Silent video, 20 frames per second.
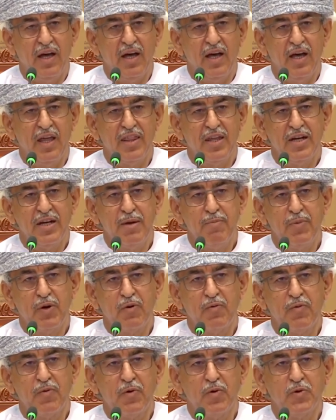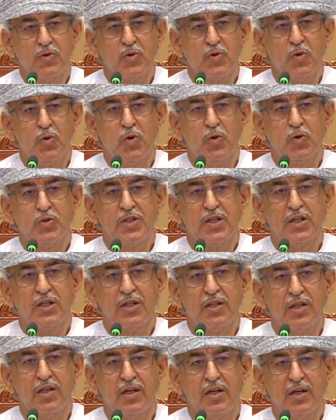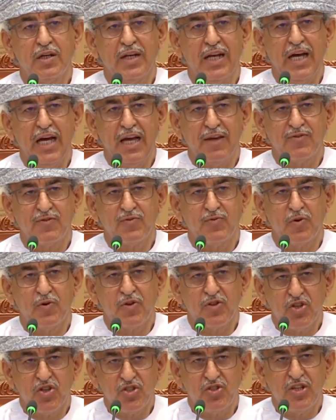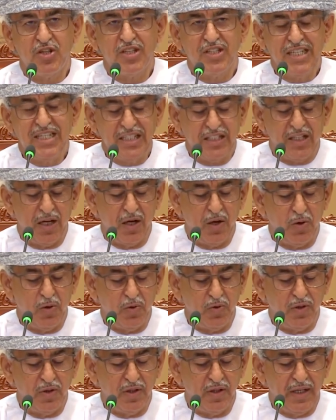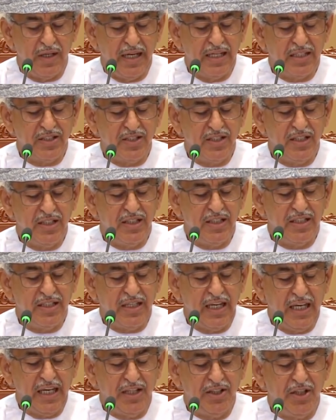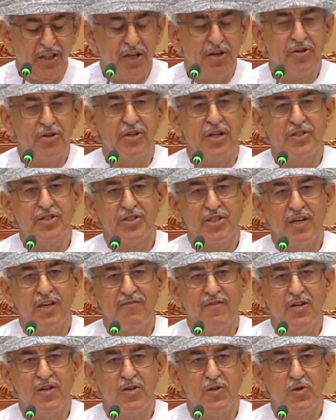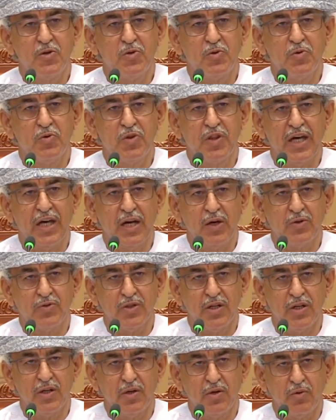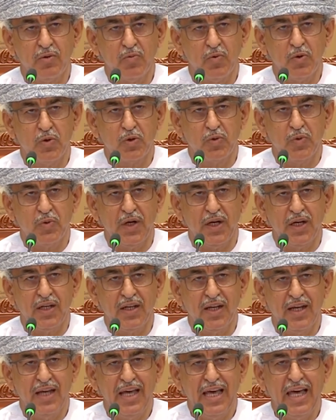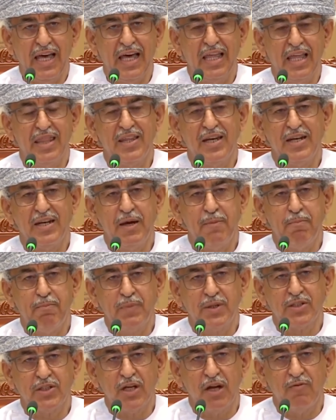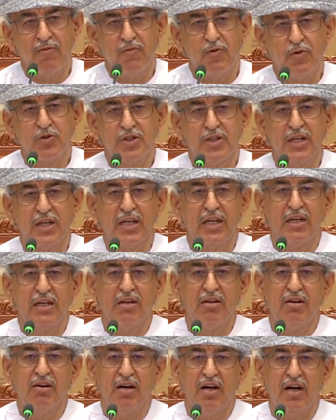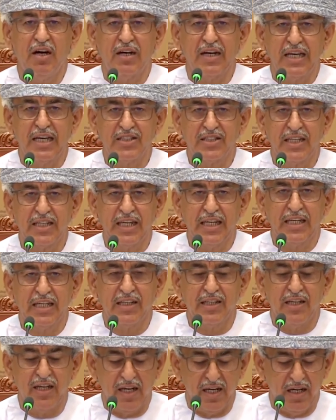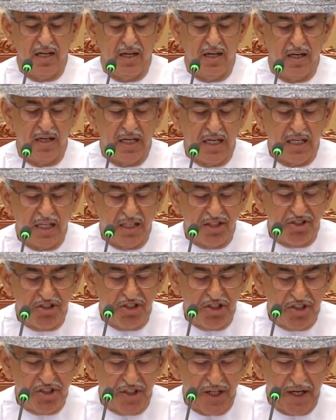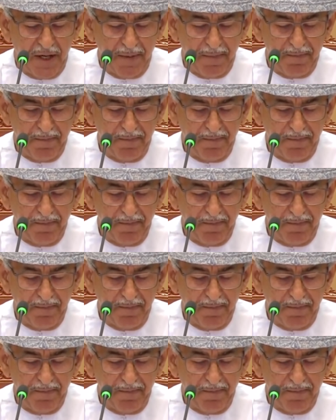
And the number of those who lost their lives for this disease alone exceeded 872,000 worldwide. And the numbers, unfortunately, are escalating, are increasing.